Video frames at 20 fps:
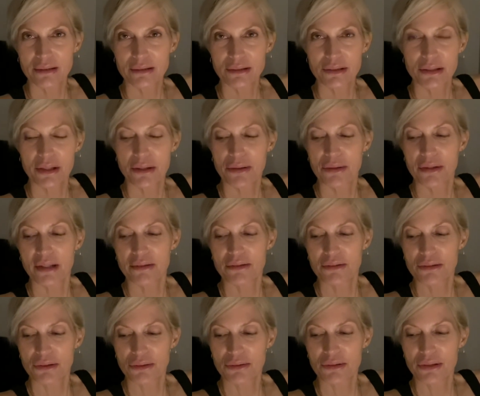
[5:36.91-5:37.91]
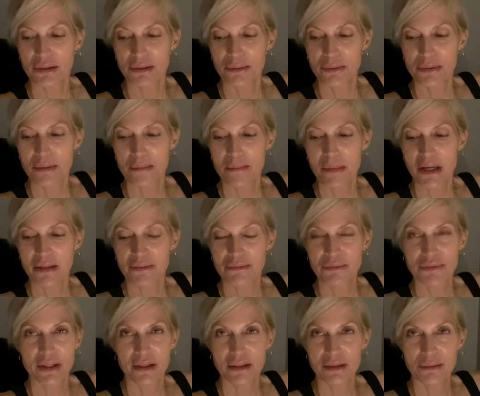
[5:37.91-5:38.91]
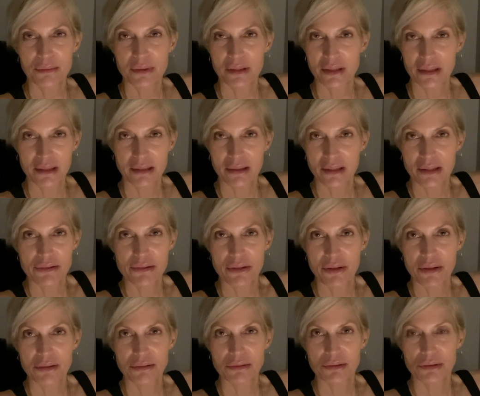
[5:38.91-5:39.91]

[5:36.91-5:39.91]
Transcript: You know, that's you're dealing with a mind fuck. Really, that's all.